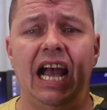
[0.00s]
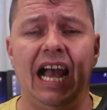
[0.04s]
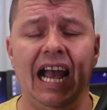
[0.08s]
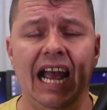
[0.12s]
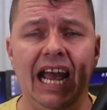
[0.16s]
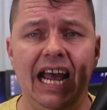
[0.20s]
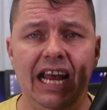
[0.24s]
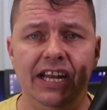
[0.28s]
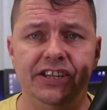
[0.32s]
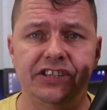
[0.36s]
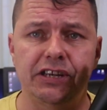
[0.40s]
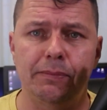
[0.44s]

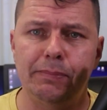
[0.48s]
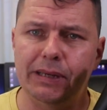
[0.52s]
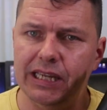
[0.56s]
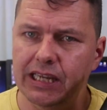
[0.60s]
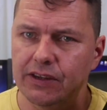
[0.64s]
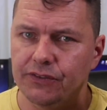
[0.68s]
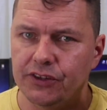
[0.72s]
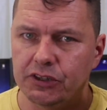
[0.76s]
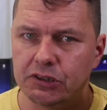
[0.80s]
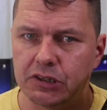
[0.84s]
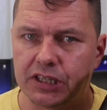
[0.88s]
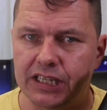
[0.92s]
and I
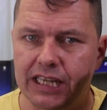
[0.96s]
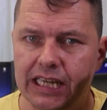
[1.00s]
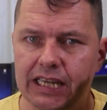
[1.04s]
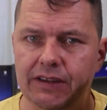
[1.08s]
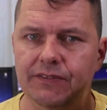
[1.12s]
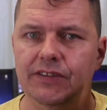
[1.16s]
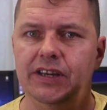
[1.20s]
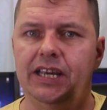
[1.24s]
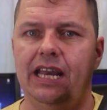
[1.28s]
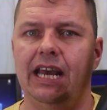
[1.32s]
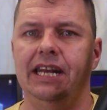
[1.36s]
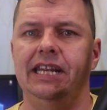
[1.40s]
believe you can
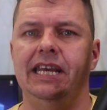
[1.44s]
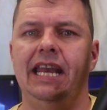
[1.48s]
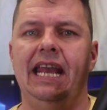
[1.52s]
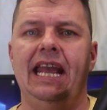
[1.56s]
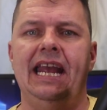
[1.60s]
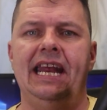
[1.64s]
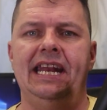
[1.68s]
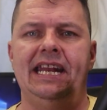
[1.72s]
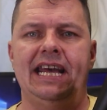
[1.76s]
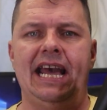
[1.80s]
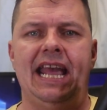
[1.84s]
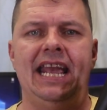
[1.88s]
even get it
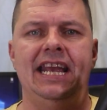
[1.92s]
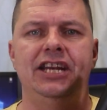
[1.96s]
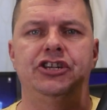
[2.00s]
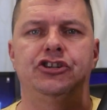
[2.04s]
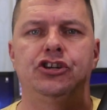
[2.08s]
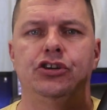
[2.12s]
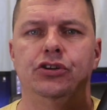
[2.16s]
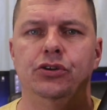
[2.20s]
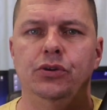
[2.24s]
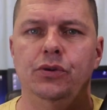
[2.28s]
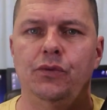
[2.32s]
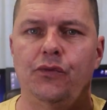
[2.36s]
in a
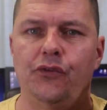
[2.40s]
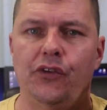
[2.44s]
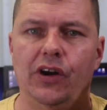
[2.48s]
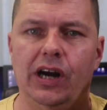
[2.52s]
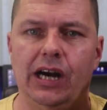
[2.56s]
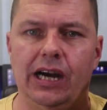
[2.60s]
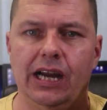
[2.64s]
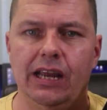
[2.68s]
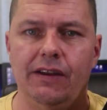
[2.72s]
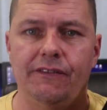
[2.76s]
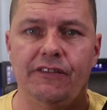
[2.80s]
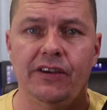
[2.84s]

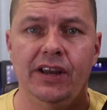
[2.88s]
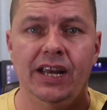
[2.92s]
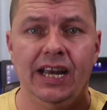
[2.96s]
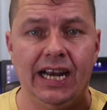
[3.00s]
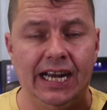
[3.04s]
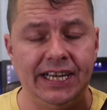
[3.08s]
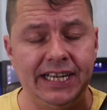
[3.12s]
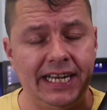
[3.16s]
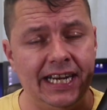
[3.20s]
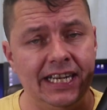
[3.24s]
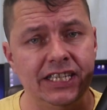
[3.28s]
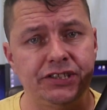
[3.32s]
2.5.
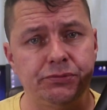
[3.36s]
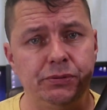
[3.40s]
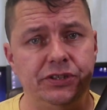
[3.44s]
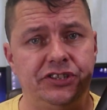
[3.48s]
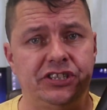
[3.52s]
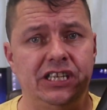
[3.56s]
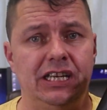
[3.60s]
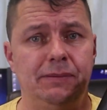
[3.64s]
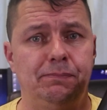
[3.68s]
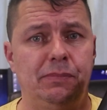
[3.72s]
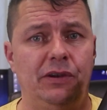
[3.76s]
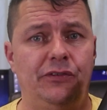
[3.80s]
And as we
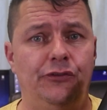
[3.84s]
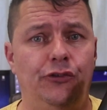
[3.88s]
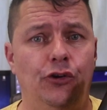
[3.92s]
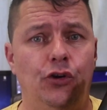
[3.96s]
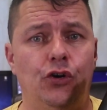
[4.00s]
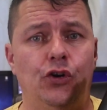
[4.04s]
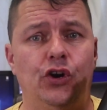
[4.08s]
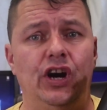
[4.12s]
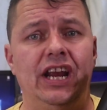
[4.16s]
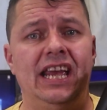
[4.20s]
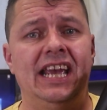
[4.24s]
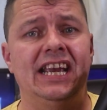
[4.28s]
said
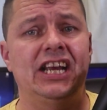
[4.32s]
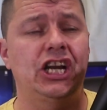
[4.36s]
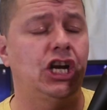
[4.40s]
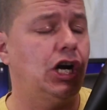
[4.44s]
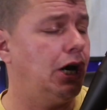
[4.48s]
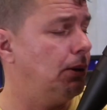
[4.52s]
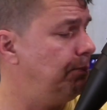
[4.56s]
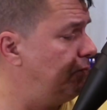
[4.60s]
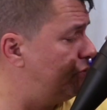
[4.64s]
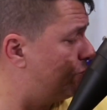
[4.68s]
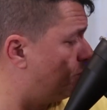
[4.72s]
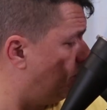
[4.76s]
before, it
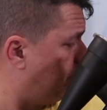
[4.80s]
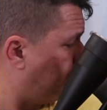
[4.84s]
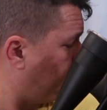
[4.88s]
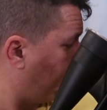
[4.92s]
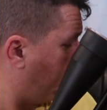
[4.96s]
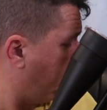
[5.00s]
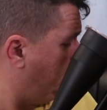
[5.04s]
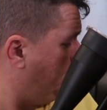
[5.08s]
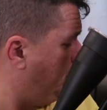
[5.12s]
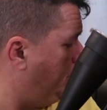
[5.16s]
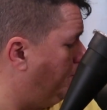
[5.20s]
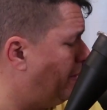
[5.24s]
comes with
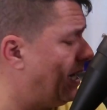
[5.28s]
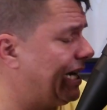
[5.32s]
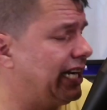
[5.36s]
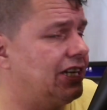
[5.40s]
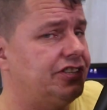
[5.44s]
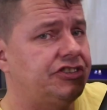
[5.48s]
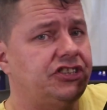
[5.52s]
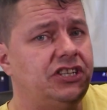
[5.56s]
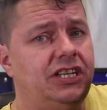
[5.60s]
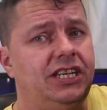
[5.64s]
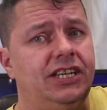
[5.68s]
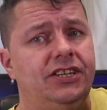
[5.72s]
2
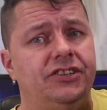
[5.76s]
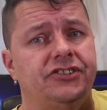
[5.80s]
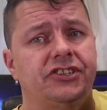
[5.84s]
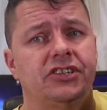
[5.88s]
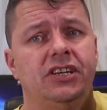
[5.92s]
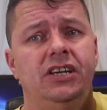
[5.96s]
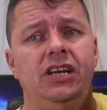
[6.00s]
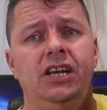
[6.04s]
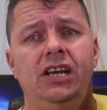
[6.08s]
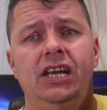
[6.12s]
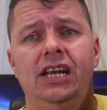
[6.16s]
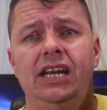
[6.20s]
magazines.
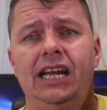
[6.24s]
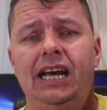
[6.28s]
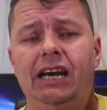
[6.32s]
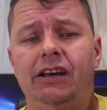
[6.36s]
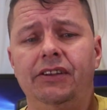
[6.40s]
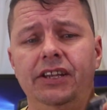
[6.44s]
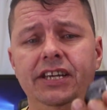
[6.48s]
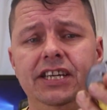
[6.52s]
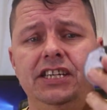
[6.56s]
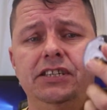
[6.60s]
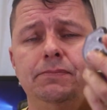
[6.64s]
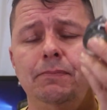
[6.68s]

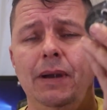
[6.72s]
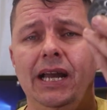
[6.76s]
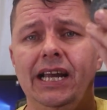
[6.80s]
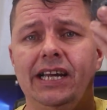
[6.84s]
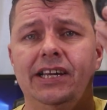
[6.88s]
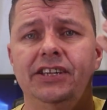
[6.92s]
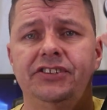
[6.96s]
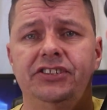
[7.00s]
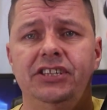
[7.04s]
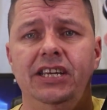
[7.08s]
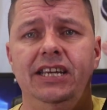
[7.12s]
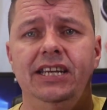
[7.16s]
Now these
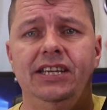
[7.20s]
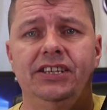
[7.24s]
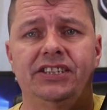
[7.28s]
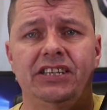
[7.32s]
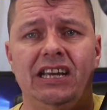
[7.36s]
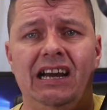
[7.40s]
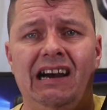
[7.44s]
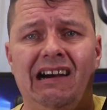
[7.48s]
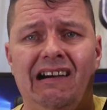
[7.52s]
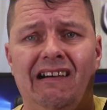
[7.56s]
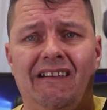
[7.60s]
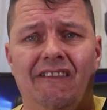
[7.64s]

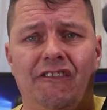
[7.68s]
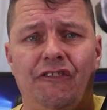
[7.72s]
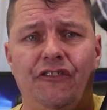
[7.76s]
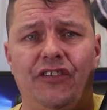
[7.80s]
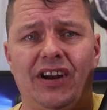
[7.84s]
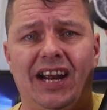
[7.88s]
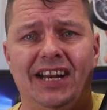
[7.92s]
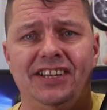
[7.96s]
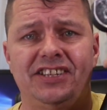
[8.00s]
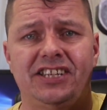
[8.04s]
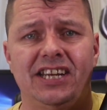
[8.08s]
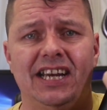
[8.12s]
magazines are
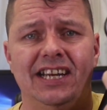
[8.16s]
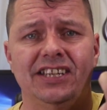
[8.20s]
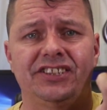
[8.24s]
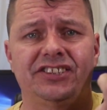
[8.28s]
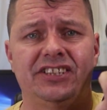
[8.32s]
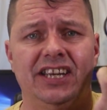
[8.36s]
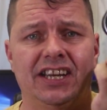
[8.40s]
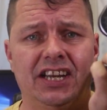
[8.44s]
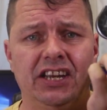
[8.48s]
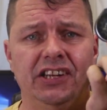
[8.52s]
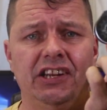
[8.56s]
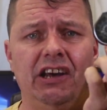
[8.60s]

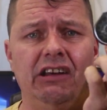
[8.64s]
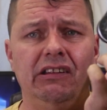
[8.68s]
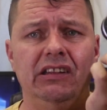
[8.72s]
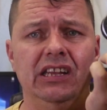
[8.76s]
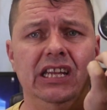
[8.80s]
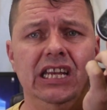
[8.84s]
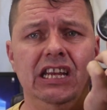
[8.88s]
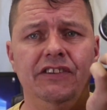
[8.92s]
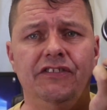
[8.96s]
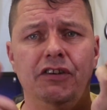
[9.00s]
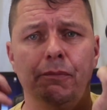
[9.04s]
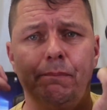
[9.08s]
fantastic, and I'll
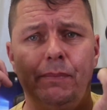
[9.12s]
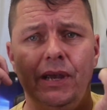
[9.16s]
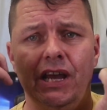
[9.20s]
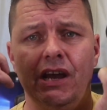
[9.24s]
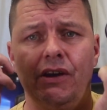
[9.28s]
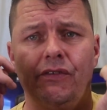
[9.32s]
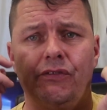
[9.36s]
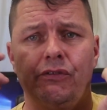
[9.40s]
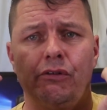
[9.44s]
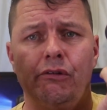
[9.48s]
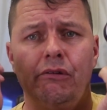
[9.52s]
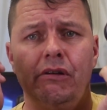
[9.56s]
leave a bit
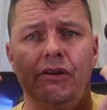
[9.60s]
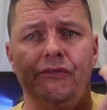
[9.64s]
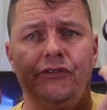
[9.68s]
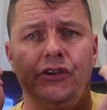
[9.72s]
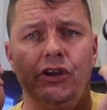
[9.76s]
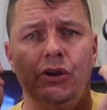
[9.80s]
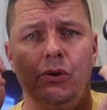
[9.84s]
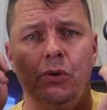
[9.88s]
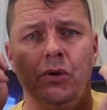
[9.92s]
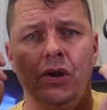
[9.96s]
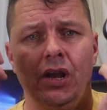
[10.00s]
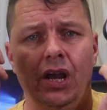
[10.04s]
of a
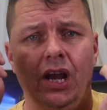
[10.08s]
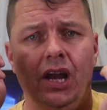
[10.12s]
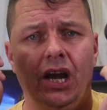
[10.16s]
review